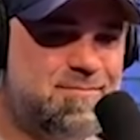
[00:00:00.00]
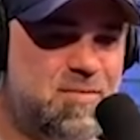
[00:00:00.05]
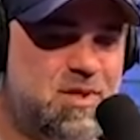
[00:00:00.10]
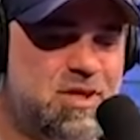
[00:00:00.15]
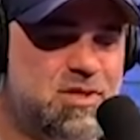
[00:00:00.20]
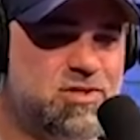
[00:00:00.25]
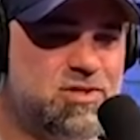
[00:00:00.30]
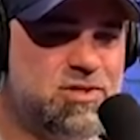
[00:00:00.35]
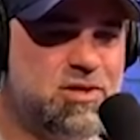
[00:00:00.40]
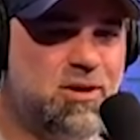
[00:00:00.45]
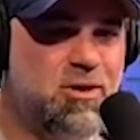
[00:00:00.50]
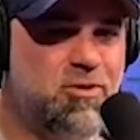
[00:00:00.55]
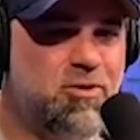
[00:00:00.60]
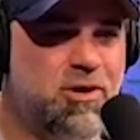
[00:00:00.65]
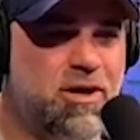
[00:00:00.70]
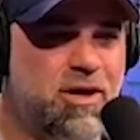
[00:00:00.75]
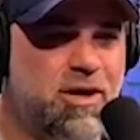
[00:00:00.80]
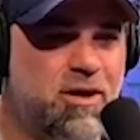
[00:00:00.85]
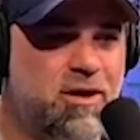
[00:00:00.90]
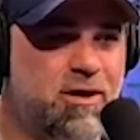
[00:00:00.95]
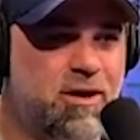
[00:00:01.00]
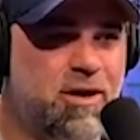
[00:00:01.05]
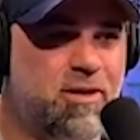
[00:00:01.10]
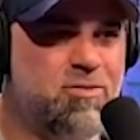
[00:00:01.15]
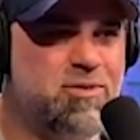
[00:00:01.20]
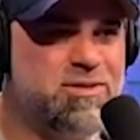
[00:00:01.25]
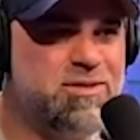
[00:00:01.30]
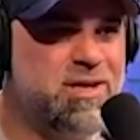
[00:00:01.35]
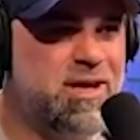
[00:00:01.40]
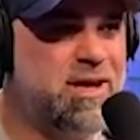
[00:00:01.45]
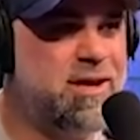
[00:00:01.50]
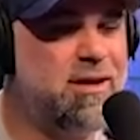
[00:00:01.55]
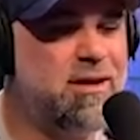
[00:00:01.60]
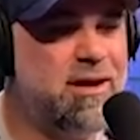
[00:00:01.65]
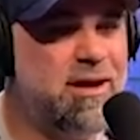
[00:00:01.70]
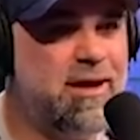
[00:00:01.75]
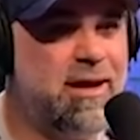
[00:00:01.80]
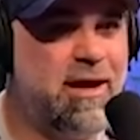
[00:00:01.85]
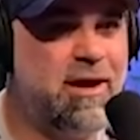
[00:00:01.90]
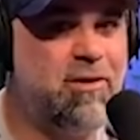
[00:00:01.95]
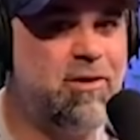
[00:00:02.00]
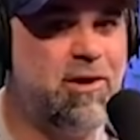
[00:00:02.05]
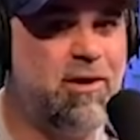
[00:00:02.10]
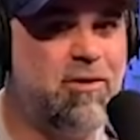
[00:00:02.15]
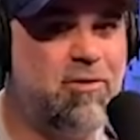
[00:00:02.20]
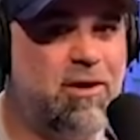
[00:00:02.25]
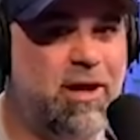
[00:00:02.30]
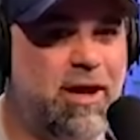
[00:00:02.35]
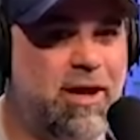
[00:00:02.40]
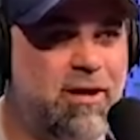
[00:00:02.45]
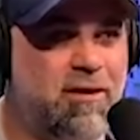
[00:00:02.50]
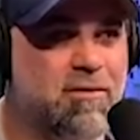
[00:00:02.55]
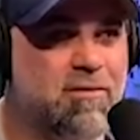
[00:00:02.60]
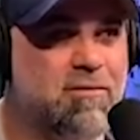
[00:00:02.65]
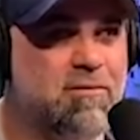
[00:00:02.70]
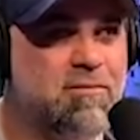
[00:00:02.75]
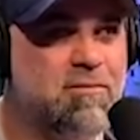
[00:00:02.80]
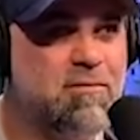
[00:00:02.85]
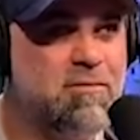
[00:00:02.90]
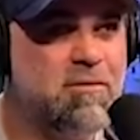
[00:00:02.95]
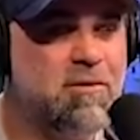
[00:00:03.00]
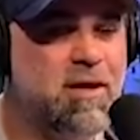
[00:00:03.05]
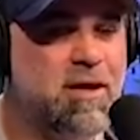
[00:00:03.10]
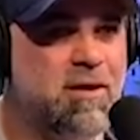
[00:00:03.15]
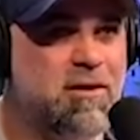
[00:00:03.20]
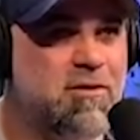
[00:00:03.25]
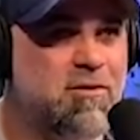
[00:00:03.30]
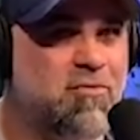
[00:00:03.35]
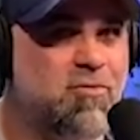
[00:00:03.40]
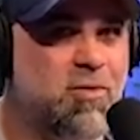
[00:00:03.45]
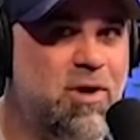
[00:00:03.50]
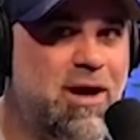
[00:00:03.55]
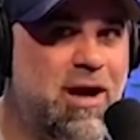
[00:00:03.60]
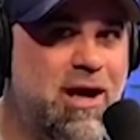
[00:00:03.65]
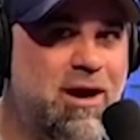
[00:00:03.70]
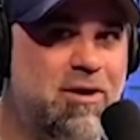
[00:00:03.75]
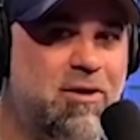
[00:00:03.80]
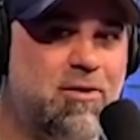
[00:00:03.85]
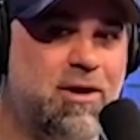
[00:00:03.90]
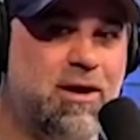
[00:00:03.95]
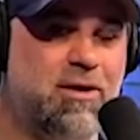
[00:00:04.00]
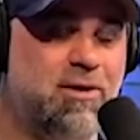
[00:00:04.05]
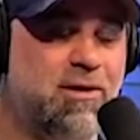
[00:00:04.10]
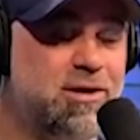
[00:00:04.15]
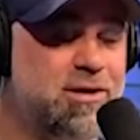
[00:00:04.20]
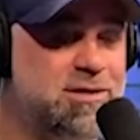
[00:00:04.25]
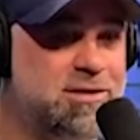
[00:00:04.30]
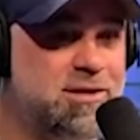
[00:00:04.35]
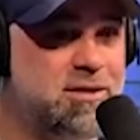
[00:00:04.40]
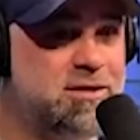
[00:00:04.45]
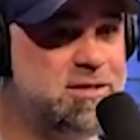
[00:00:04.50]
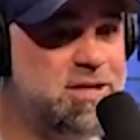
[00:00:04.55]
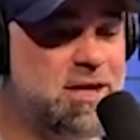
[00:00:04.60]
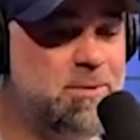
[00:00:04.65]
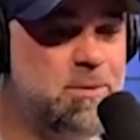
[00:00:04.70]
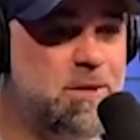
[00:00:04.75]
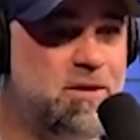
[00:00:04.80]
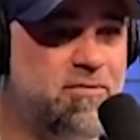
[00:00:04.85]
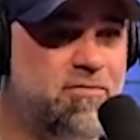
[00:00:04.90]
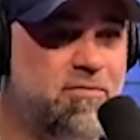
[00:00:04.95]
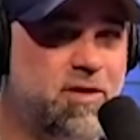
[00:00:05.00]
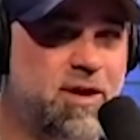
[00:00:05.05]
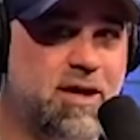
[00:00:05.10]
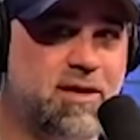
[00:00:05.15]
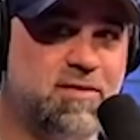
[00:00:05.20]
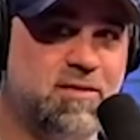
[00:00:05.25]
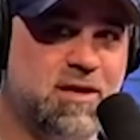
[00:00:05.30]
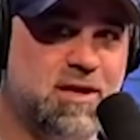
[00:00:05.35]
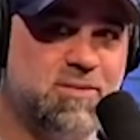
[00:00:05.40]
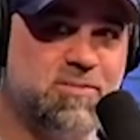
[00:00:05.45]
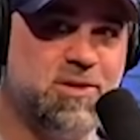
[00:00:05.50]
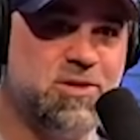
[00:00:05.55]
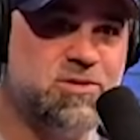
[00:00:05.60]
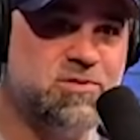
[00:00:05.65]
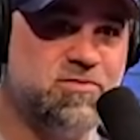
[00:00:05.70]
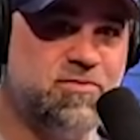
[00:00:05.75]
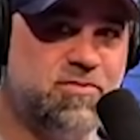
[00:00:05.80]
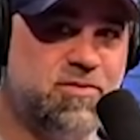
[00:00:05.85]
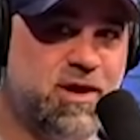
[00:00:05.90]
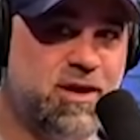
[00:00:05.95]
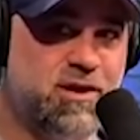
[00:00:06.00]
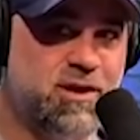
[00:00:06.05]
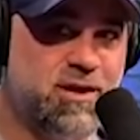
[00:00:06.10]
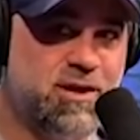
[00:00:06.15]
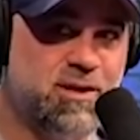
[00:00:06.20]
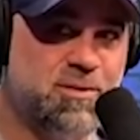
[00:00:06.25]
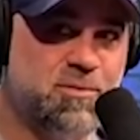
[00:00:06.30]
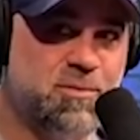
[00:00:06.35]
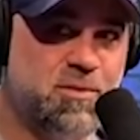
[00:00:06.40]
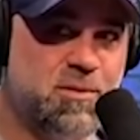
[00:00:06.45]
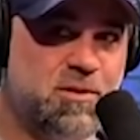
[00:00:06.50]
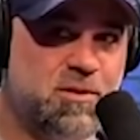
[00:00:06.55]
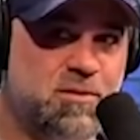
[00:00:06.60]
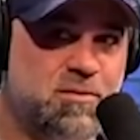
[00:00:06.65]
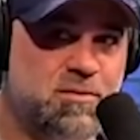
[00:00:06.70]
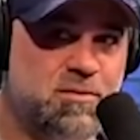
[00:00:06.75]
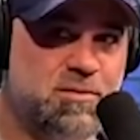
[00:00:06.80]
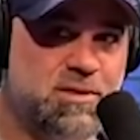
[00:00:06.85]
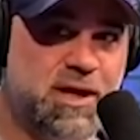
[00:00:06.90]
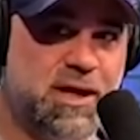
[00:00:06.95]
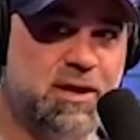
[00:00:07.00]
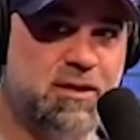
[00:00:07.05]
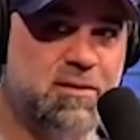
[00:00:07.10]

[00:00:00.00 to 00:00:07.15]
So it was, and I don't know, like, I don't know how long it's going to take me to forget the image of finding him dead.